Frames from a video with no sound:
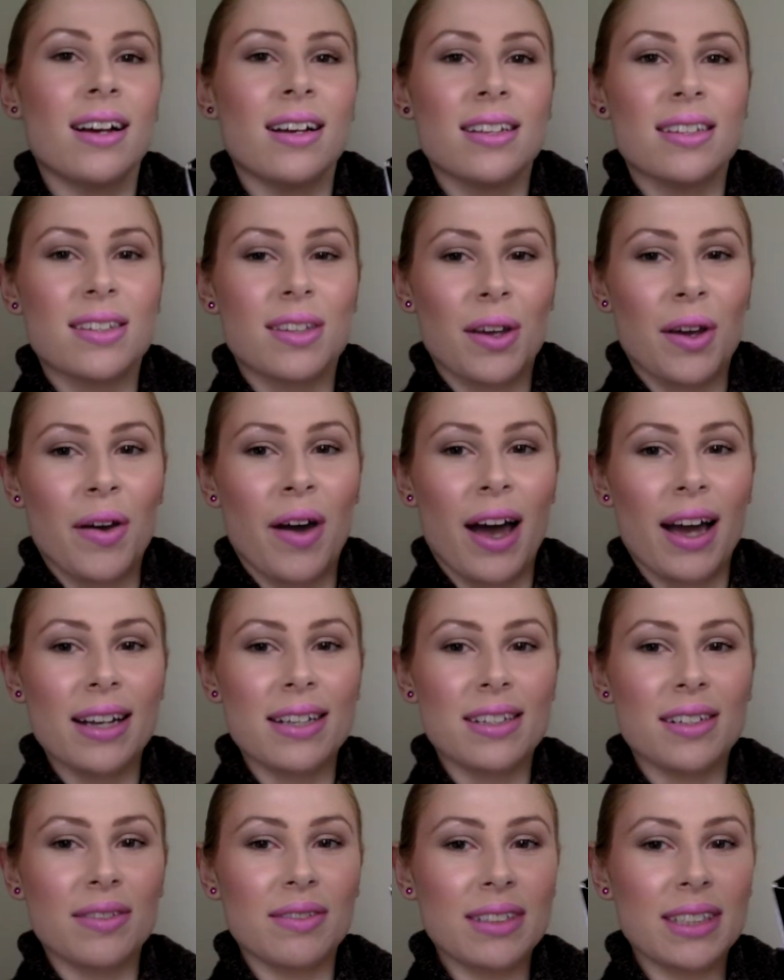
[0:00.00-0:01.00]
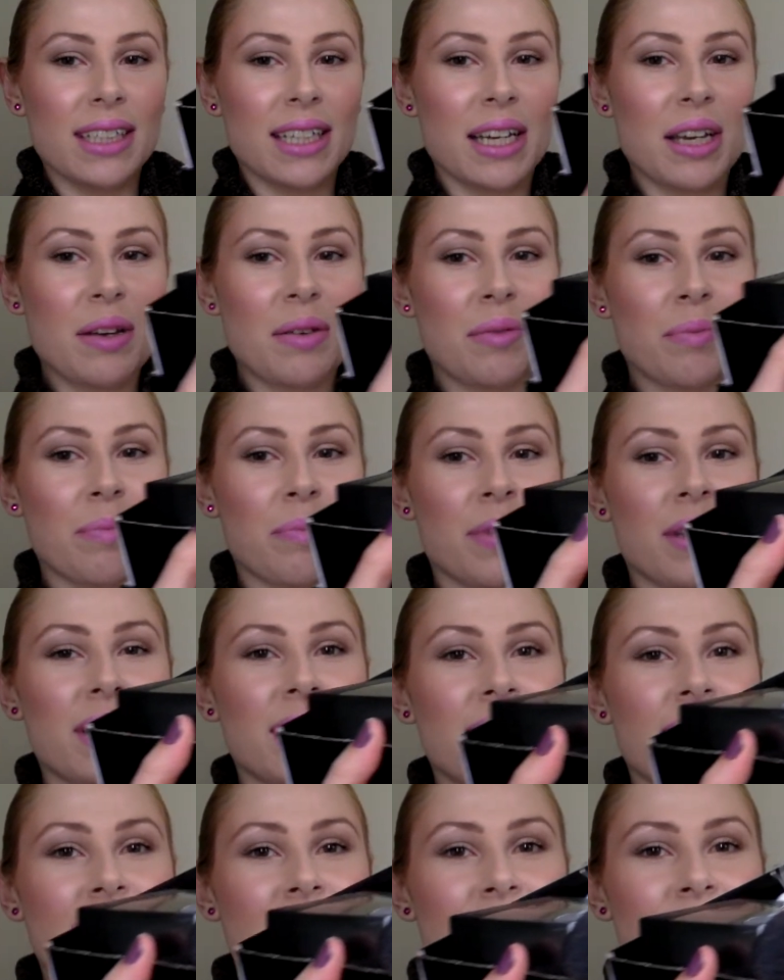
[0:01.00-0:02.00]
So I generally keep the
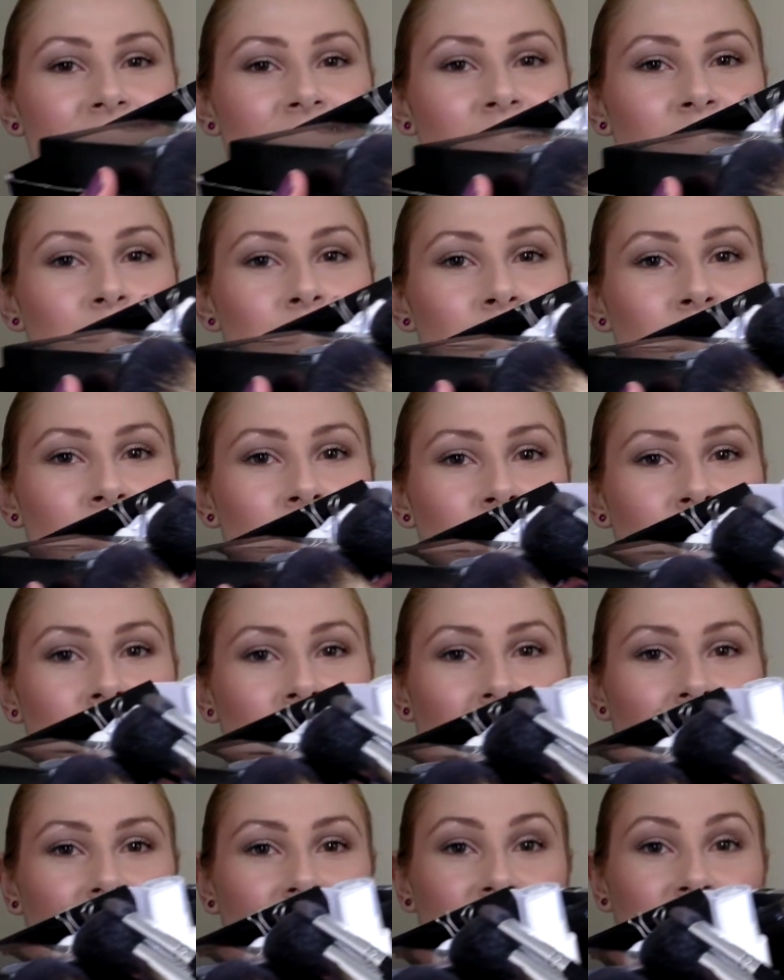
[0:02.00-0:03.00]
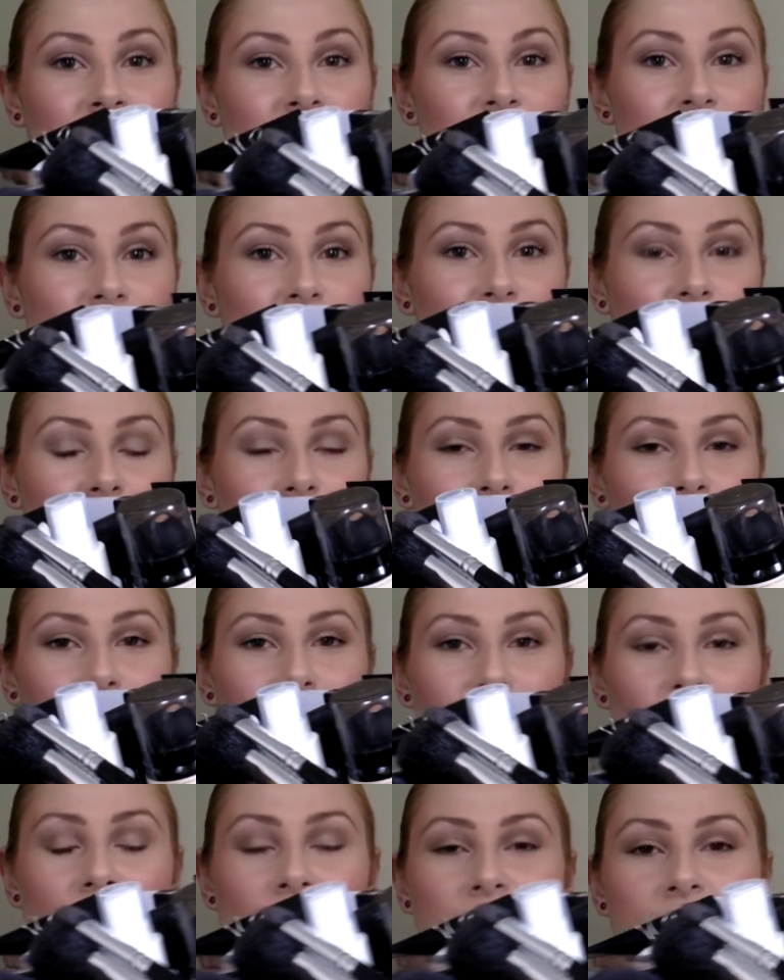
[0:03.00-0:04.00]
day-to-day makeup that I reach for most
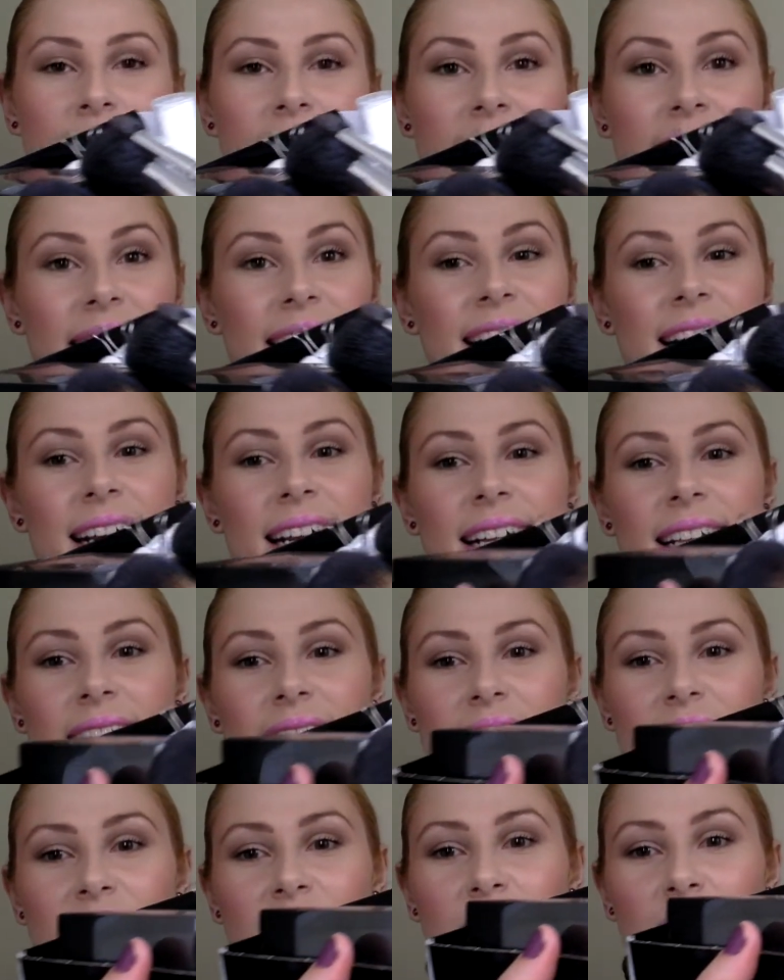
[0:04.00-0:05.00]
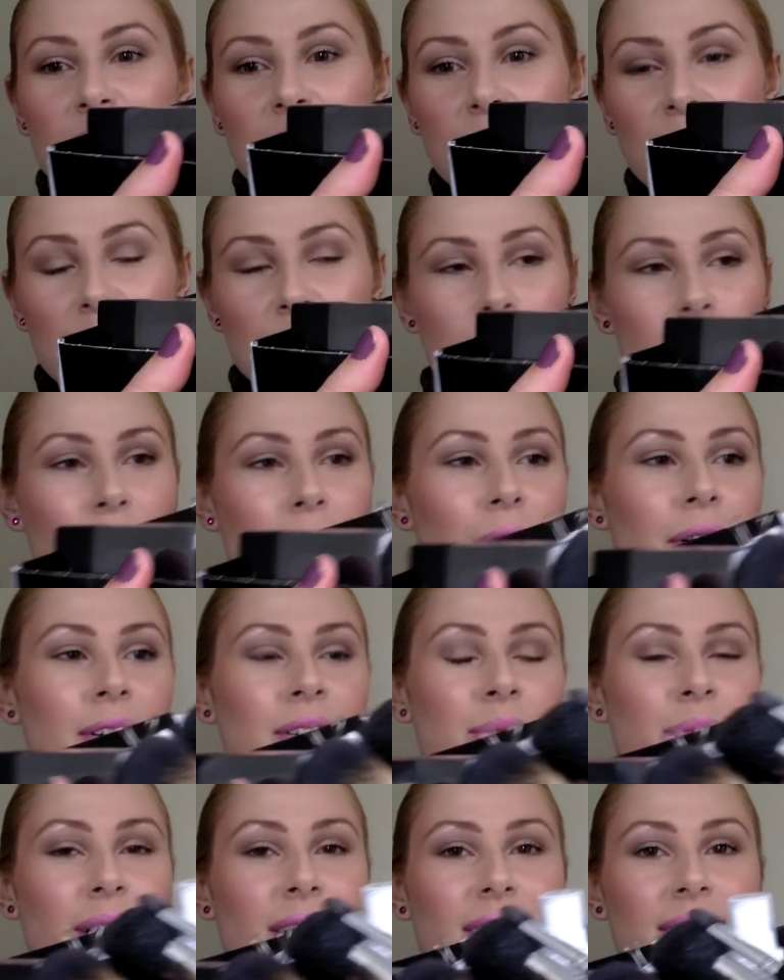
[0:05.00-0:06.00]
often in this huge
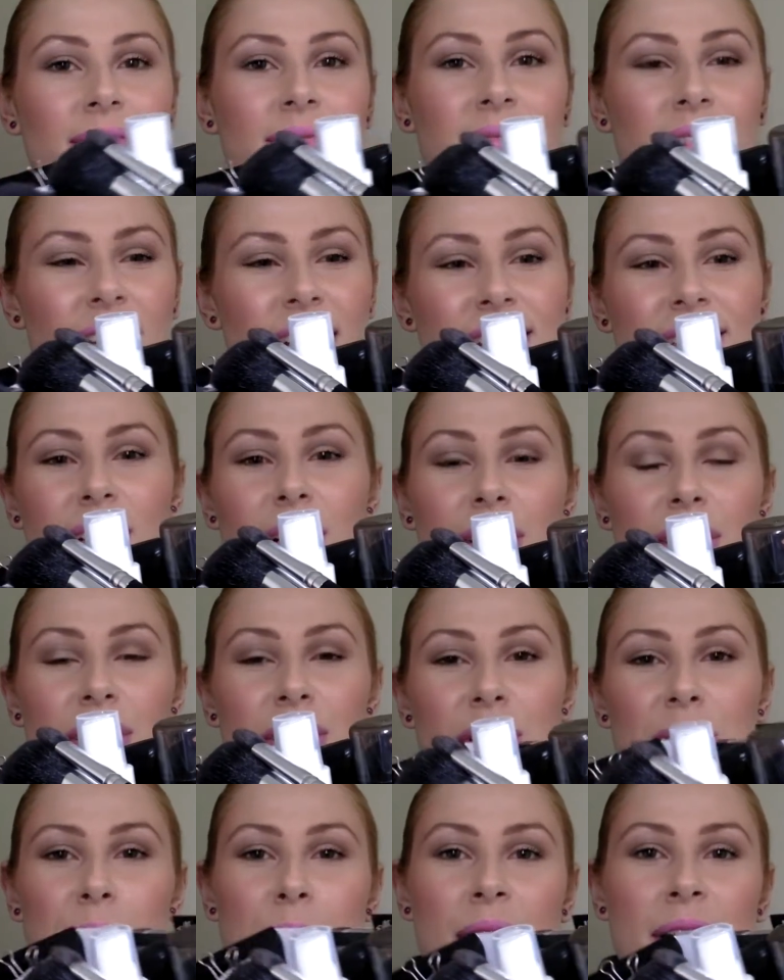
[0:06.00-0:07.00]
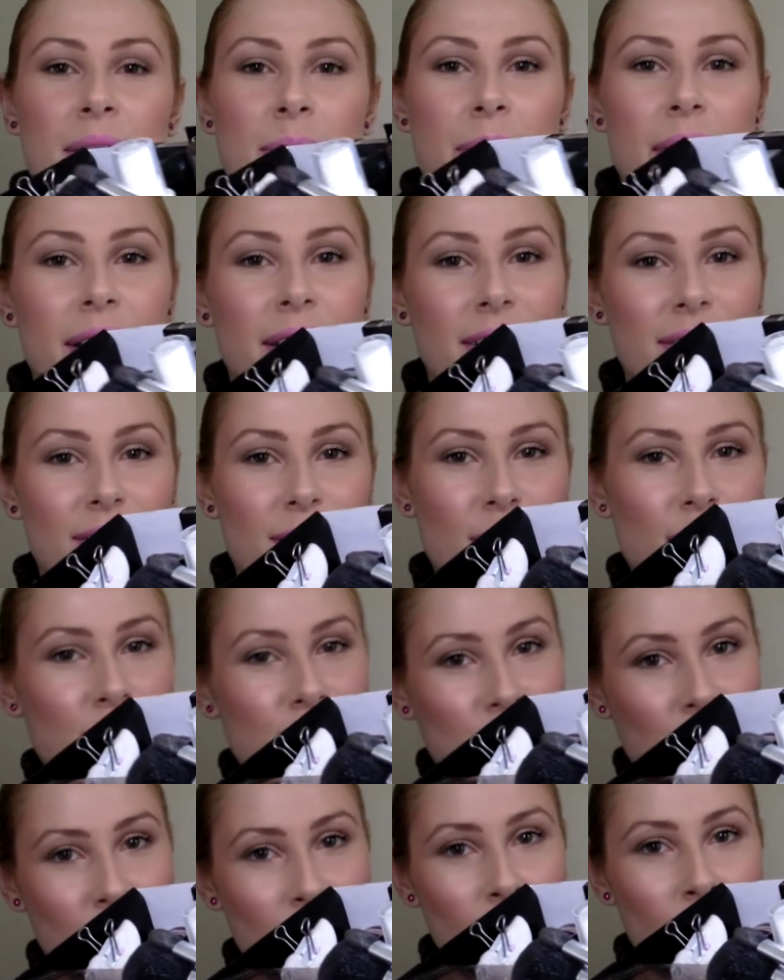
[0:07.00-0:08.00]
box. Well, it's not huge, but it's big enough to
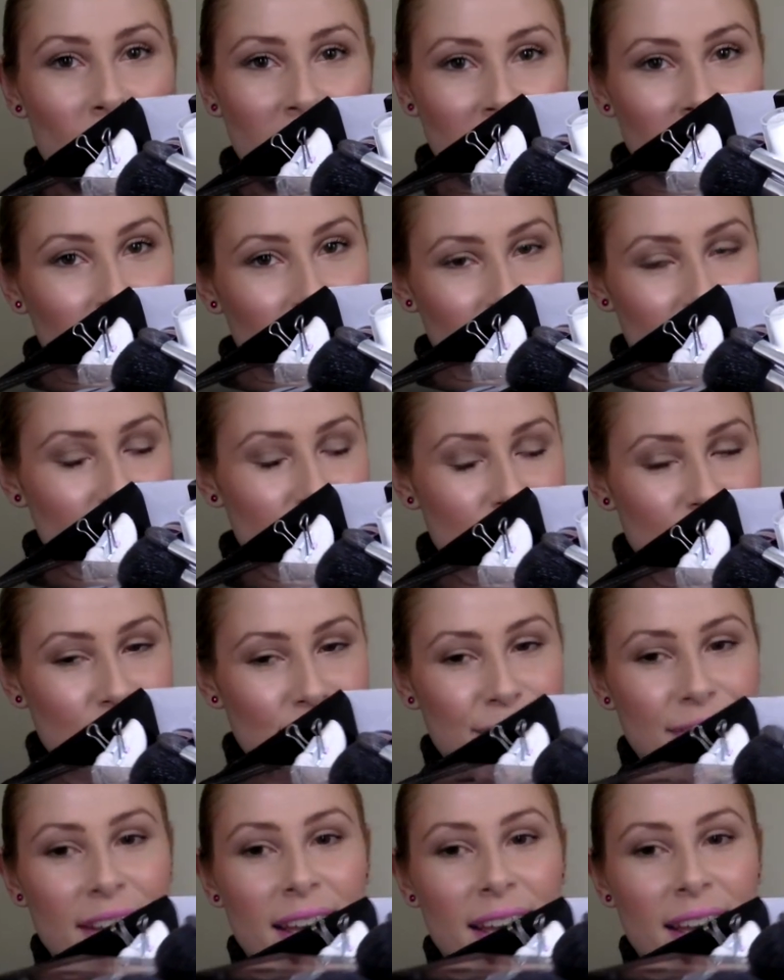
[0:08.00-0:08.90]
hold quite a lot of stuff.